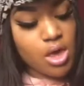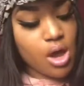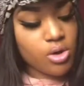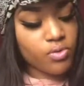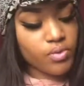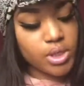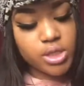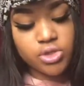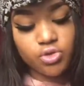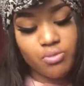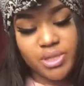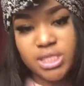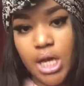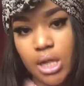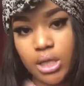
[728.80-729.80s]
I don't really do
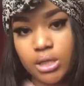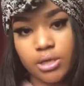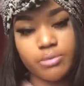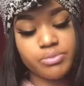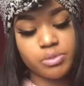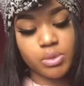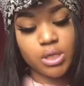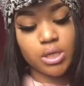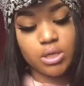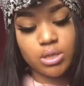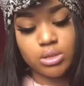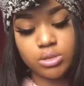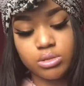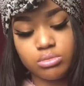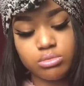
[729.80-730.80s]
metallic lips
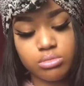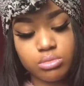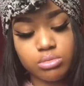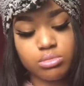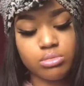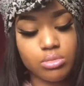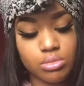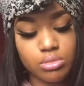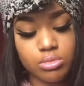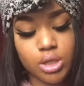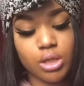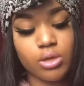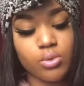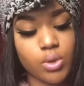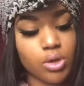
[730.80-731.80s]
because they
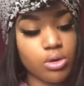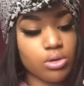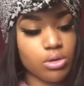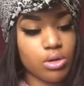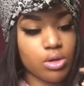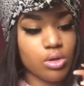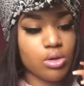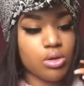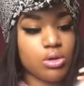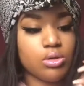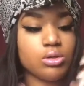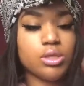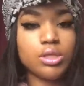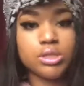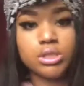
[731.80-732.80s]
look weird.
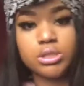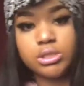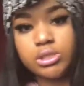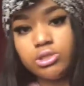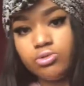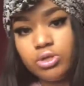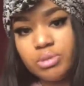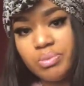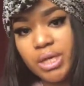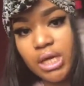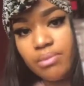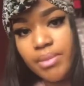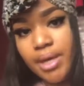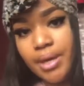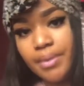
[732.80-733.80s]
This is loose
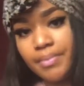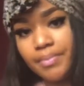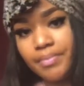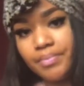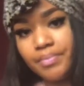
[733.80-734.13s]
pigment.